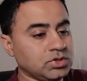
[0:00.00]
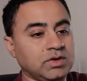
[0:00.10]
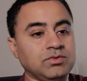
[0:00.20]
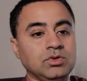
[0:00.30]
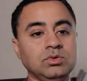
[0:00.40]
you
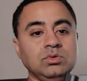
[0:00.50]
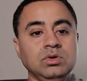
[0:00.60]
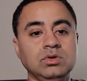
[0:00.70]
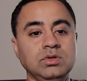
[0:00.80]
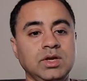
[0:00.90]
have to do
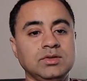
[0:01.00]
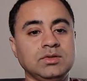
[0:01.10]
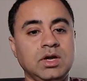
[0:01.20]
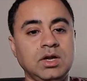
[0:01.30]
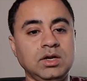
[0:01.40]
to get
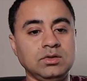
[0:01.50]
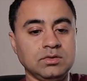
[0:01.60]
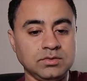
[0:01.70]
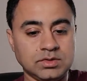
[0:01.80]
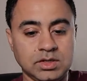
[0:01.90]
started is
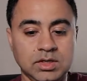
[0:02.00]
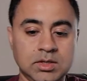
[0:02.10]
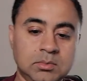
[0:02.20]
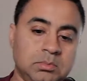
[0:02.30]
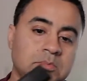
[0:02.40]

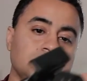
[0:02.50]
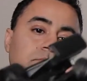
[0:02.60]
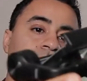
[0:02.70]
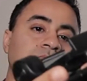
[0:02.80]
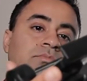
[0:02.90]
obviously
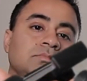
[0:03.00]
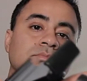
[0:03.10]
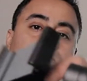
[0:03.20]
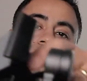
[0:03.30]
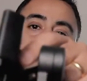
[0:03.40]

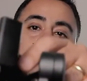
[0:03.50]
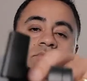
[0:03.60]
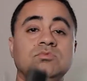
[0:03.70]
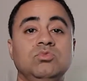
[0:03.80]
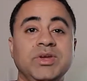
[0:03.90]

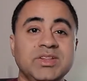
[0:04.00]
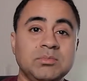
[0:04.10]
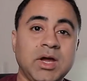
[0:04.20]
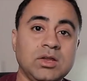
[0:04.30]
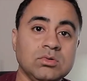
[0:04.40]
read the
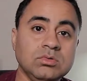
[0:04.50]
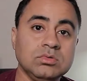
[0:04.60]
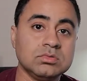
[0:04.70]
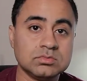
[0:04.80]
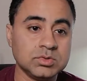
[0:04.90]
manual,
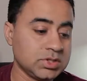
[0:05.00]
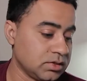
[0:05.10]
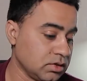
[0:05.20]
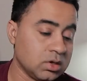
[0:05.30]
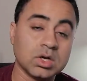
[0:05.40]
which
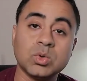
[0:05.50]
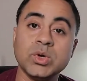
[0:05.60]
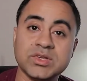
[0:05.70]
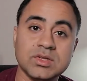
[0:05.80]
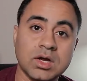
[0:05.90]
has got a
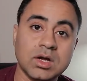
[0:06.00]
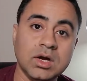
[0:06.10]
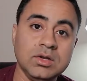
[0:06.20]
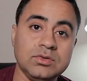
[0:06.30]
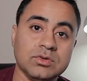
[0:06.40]
quick start
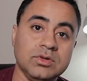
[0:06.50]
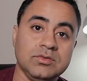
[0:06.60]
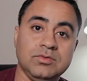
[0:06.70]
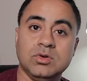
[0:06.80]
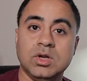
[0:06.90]
guide. So
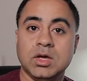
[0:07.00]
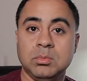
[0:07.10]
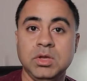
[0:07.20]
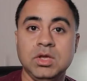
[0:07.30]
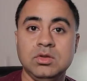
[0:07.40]
if you're like
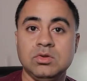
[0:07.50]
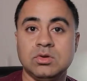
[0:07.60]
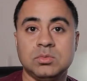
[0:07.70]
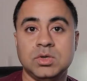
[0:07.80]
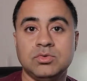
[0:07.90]
me and you
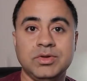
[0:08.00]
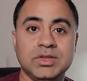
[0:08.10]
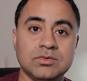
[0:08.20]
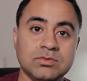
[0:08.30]
don't want to read the